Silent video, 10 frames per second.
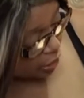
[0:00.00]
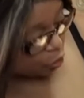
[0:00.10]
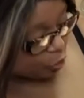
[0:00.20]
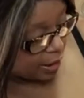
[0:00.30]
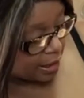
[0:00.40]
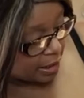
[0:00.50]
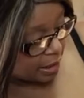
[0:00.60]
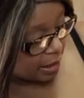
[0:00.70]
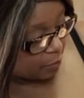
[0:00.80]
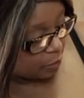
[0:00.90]
she is
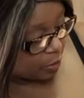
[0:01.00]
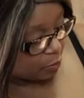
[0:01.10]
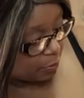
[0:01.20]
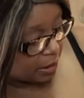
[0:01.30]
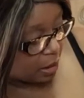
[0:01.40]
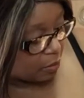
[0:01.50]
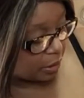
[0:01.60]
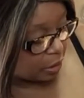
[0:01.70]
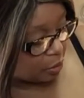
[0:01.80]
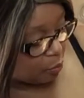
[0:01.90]
great, and we will be
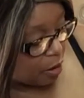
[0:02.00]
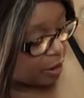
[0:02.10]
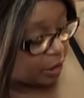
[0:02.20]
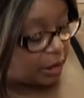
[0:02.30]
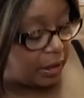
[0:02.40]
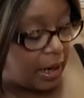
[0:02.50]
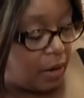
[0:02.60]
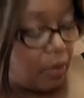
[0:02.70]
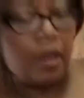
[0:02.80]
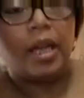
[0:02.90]
going to the washing
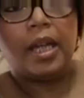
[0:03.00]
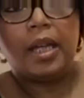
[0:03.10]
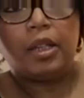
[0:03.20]
now.